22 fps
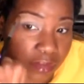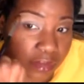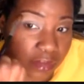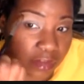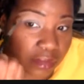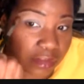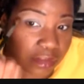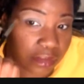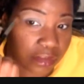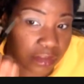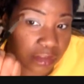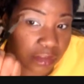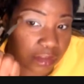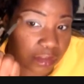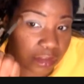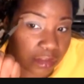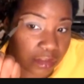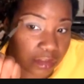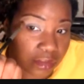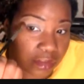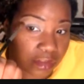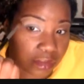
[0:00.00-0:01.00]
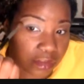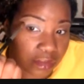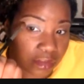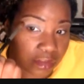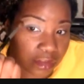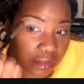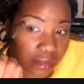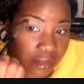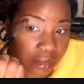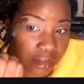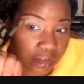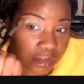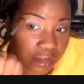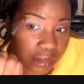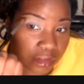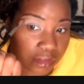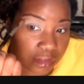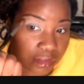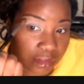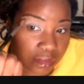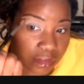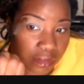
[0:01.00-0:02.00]

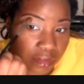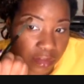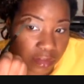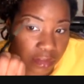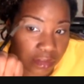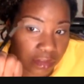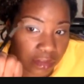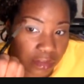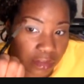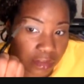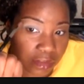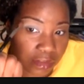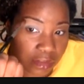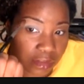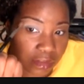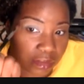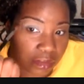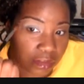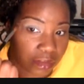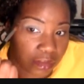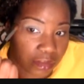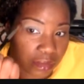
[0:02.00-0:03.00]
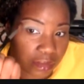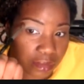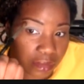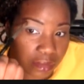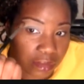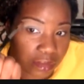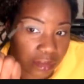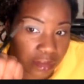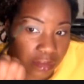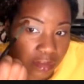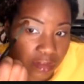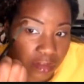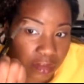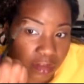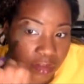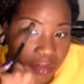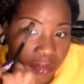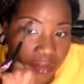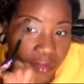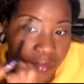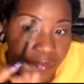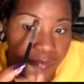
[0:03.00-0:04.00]

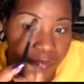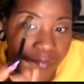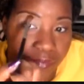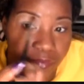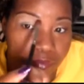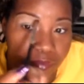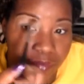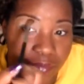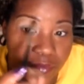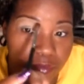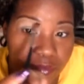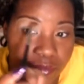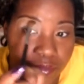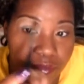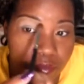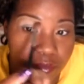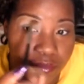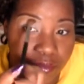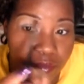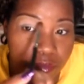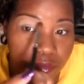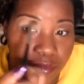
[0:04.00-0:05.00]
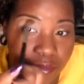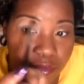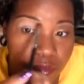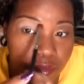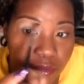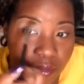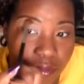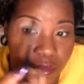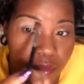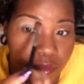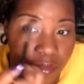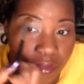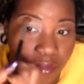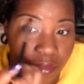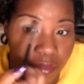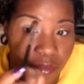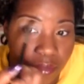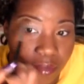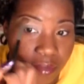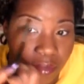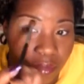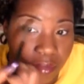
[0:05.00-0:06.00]

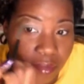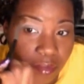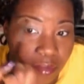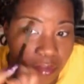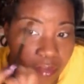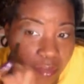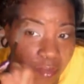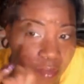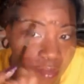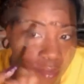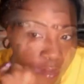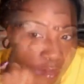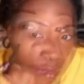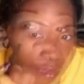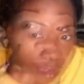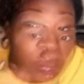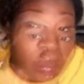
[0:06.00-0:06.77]
Nothing is said.